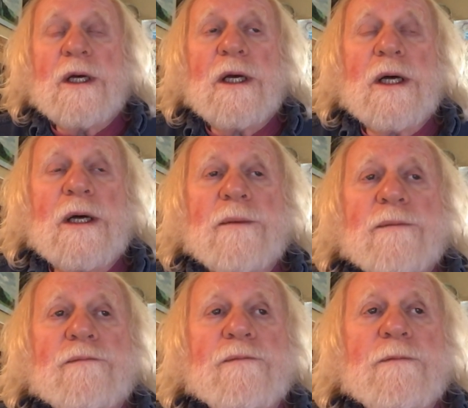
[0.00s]
Um,
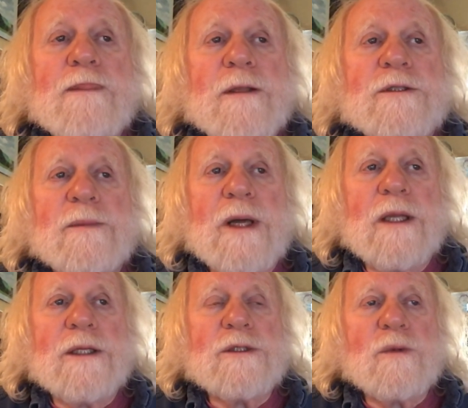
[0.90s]

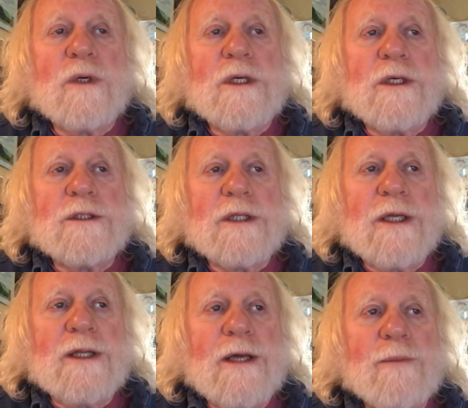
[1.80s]
Sebelius was at
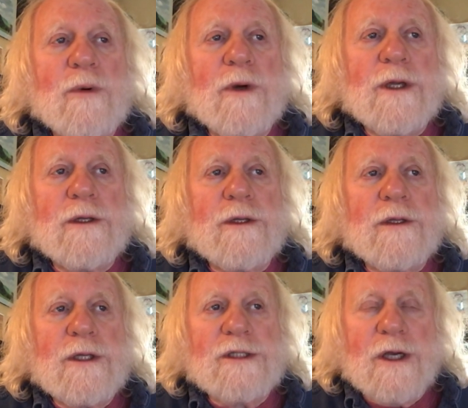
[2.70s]
that point
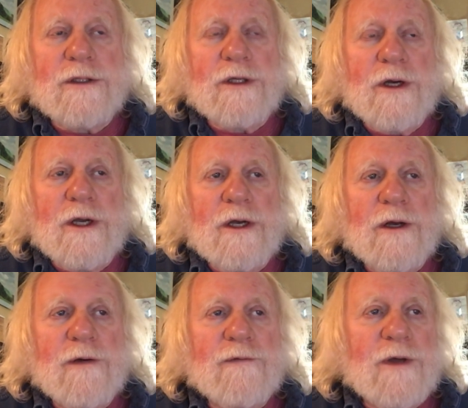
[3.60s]
the Secretary
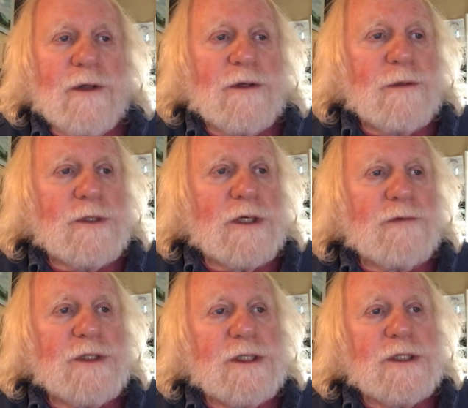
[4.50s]
of Health and Human
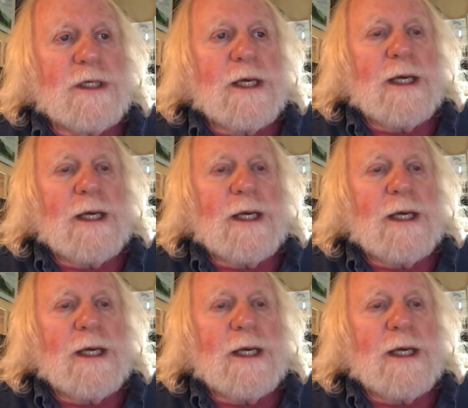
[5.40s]
Services.